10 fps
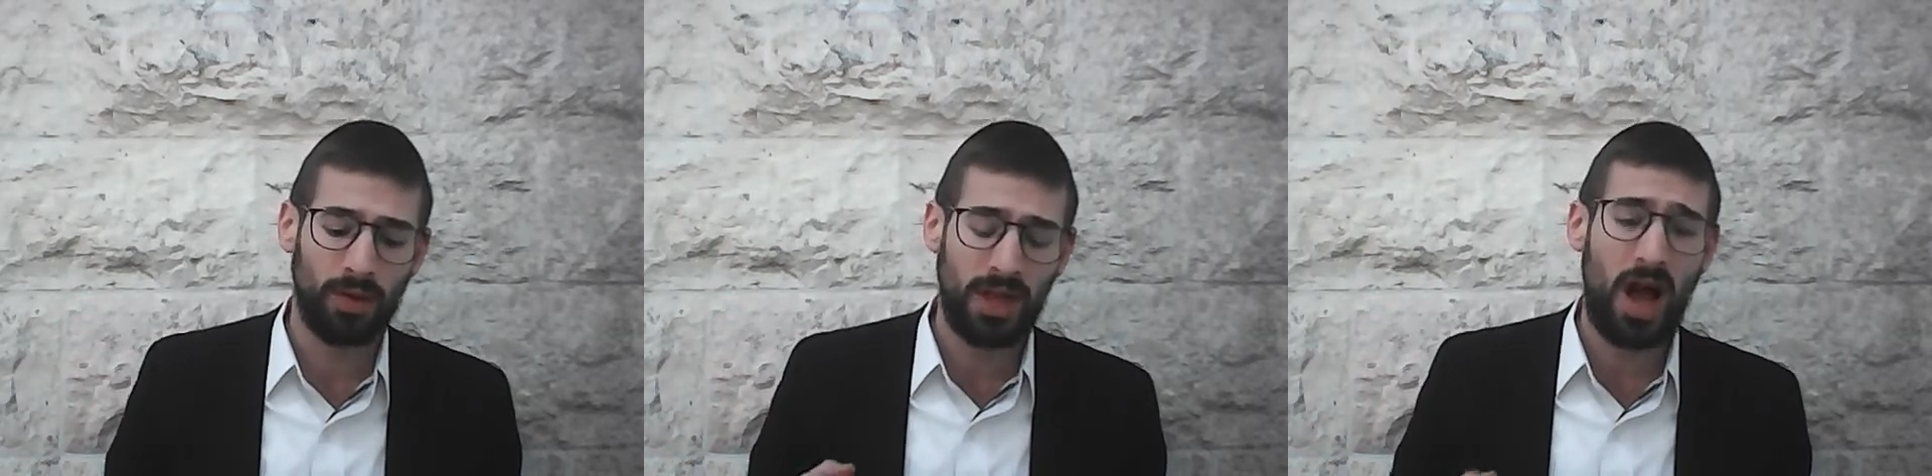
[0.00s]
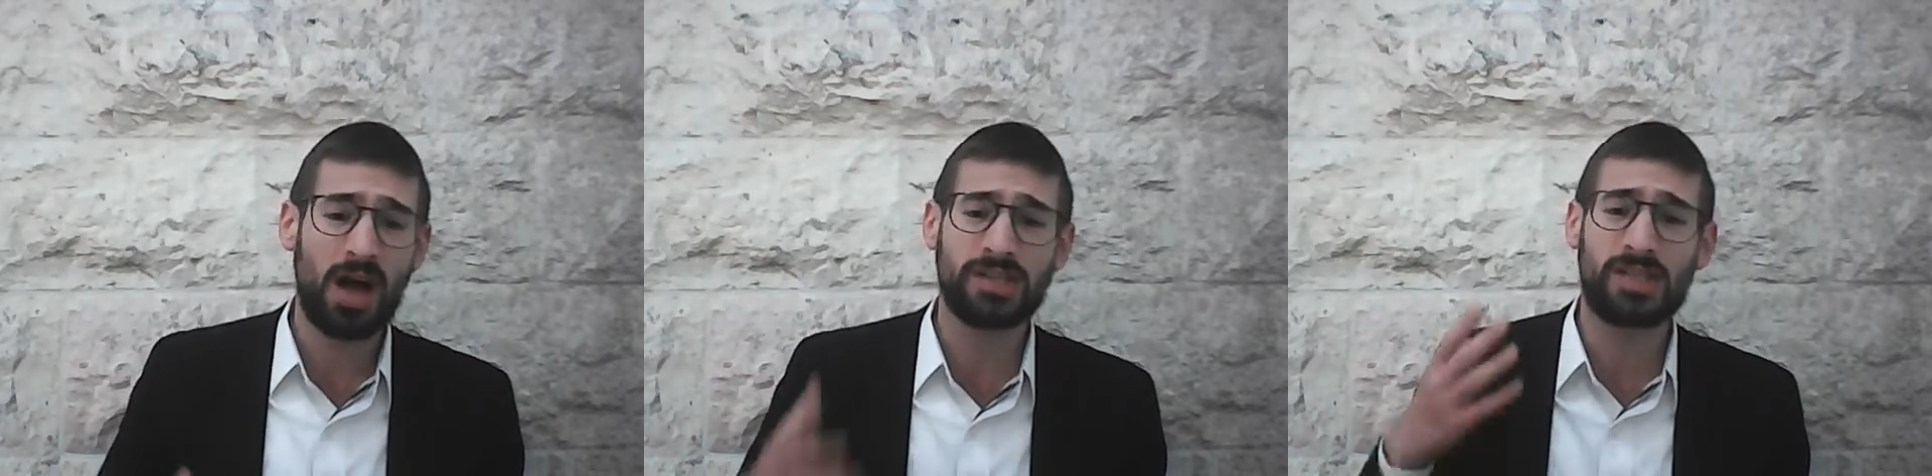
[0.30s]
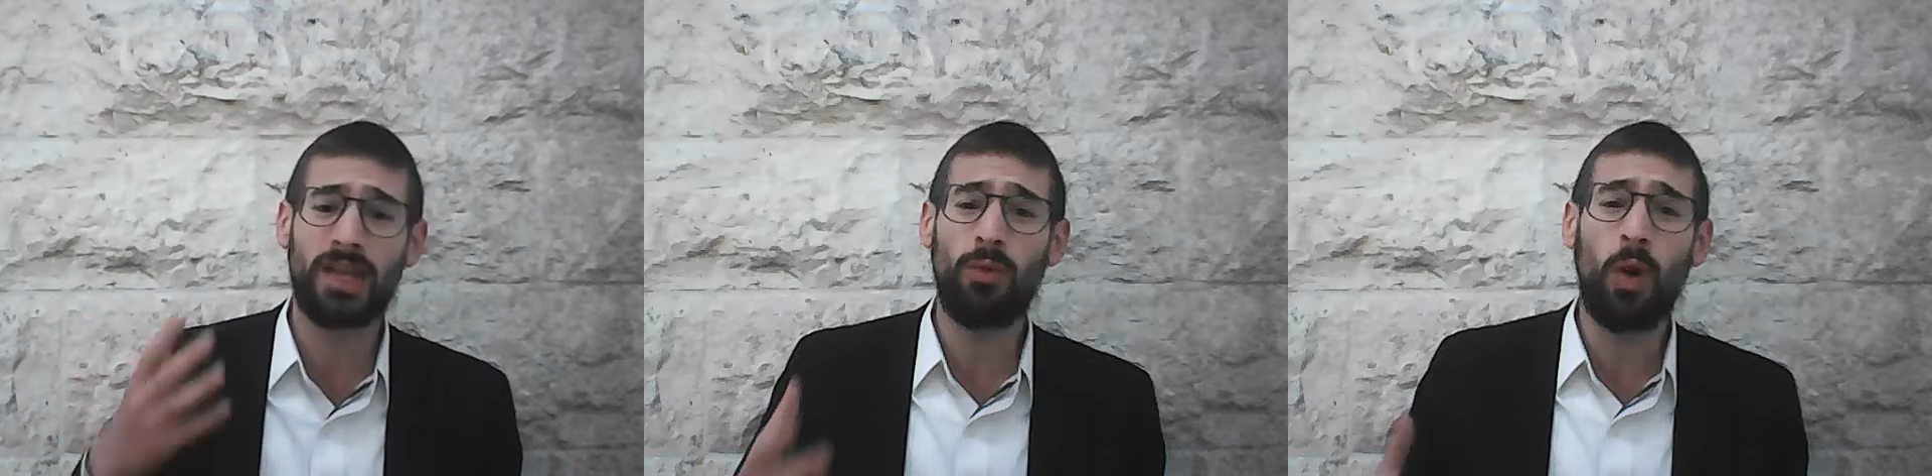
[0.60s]
They're
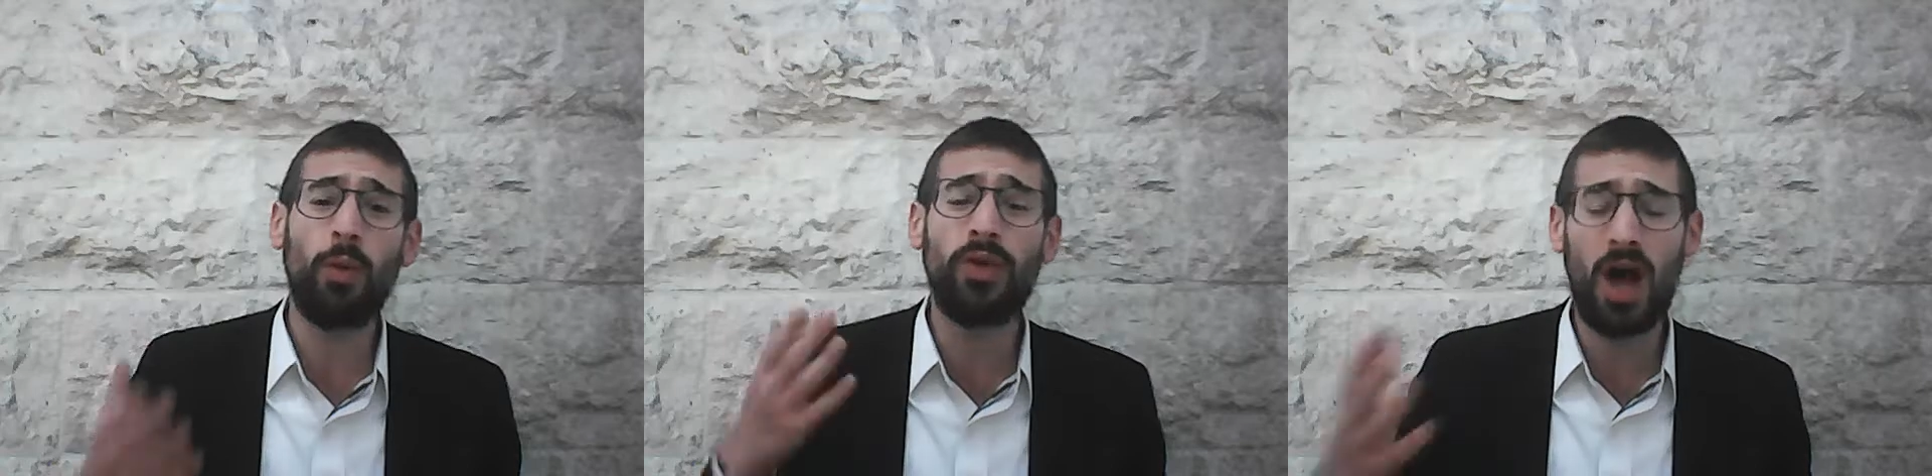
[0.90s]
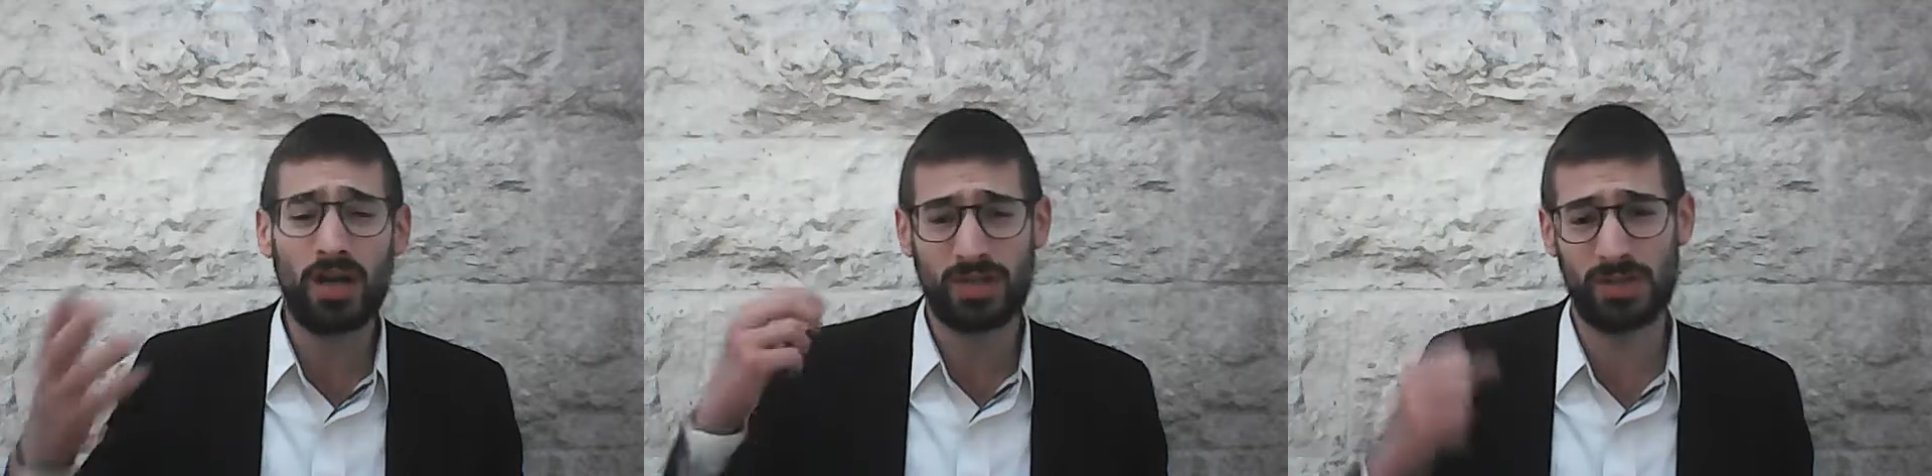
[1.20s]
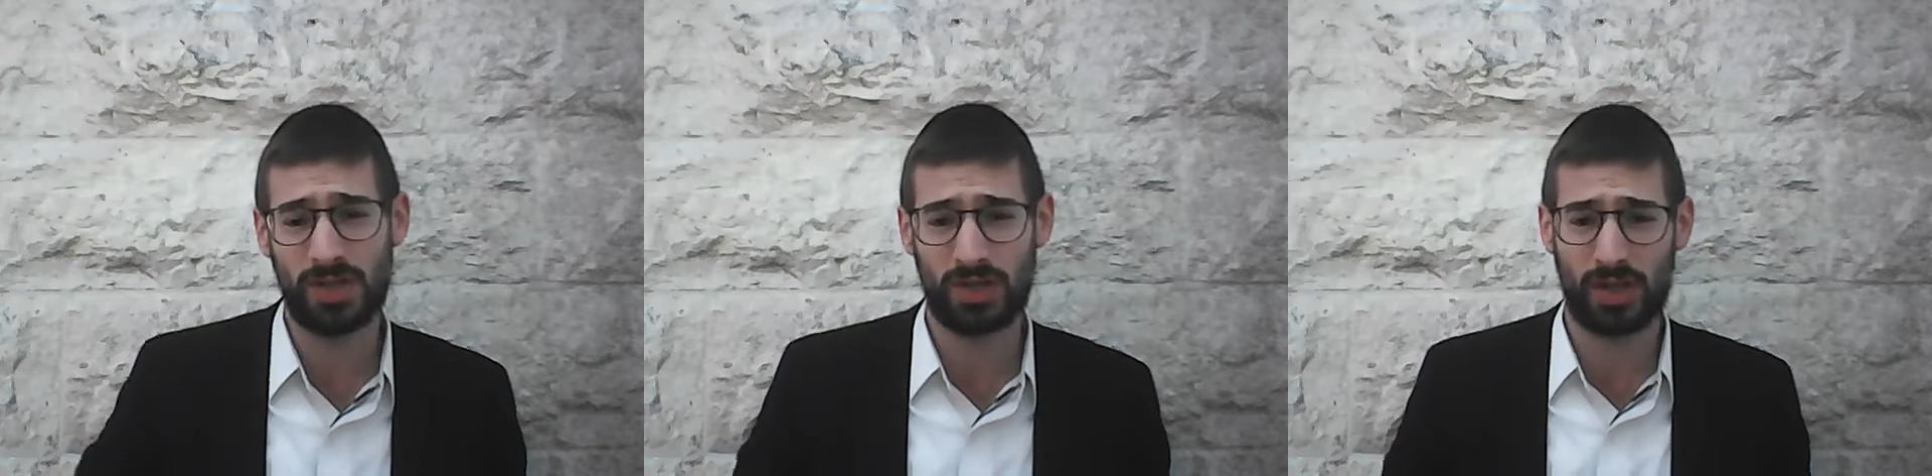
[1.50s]
asking, what were you asked in
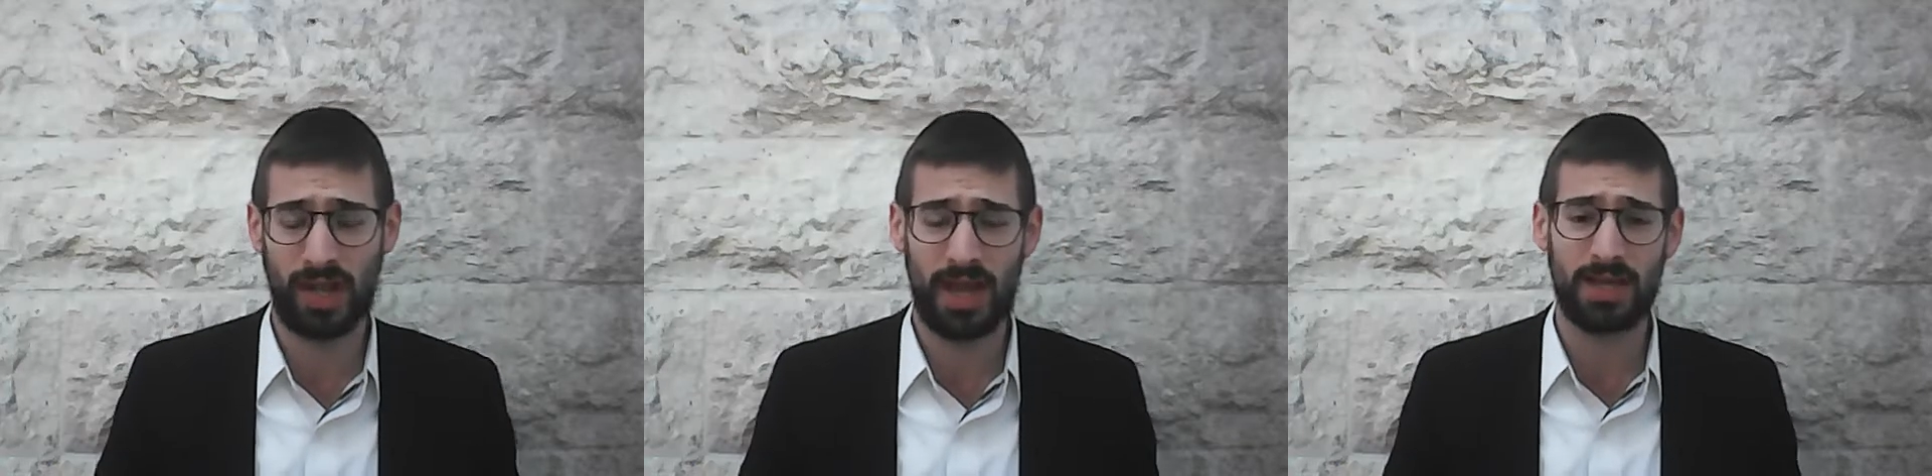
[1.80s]
such a case?